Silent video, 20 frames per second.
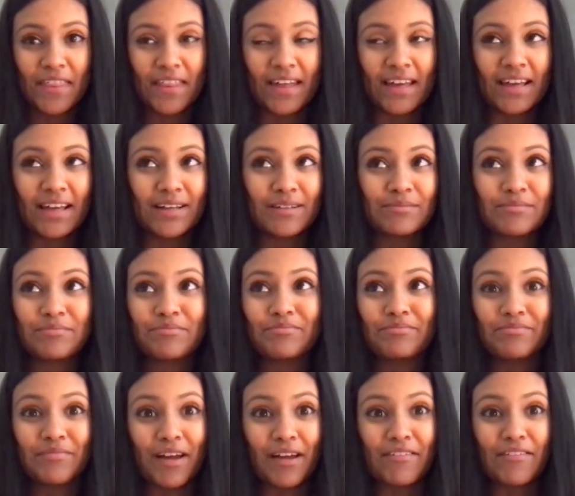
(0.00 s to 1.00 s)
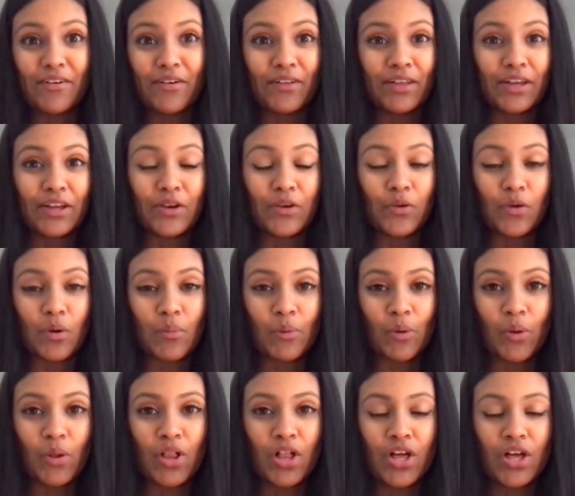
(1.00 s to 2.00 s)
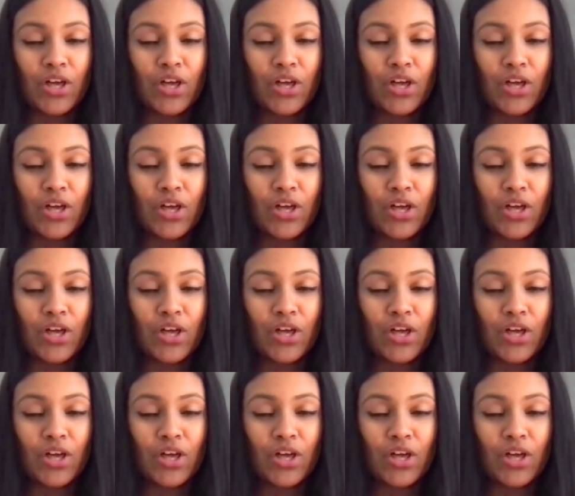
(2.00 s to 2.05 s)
Like, I felt like normal.